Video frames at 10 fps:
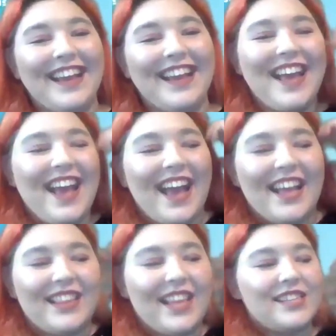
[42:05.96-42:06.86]
And
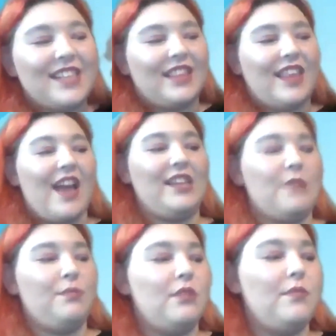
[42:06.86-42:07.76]
things like that, and keeping
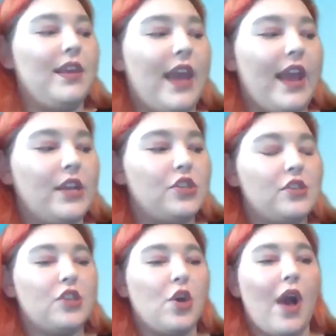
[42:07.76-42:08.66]
them engaged.
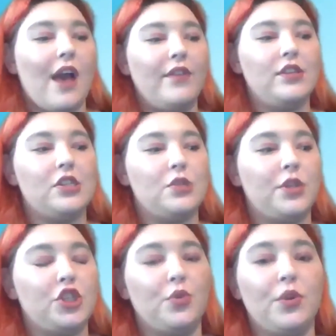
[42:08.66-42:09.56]
So having to
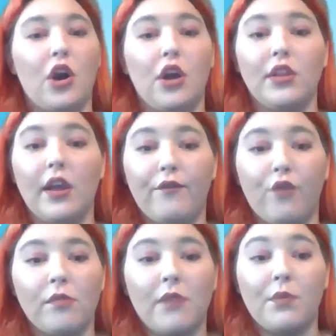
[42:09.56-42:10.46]
switch to an online
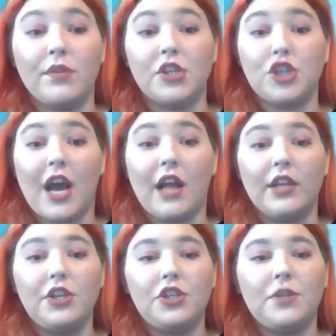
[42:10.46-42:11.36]
format was a
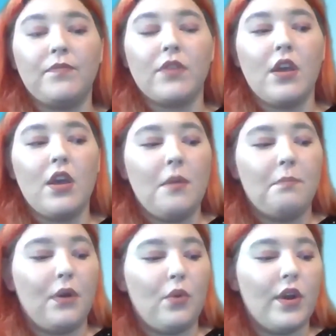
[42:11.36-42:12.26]
challenge.
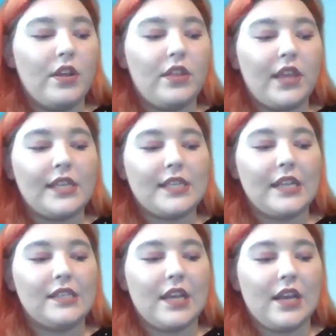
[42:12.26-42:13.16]
But one of the things I
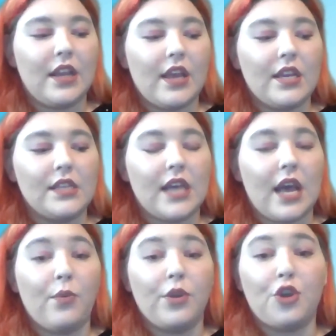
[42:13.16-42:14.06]
did is I
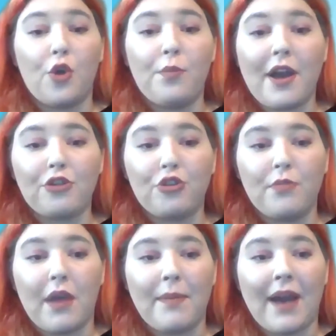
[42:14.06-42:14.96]
would go back through
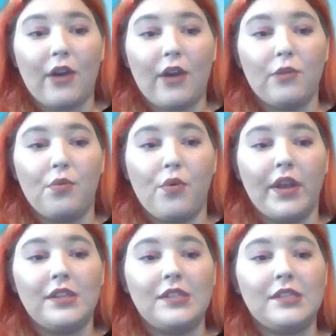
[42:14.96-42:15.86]
my
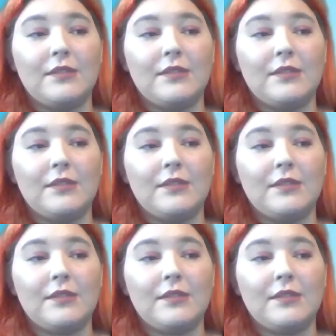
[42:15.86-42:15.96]
PowerPoints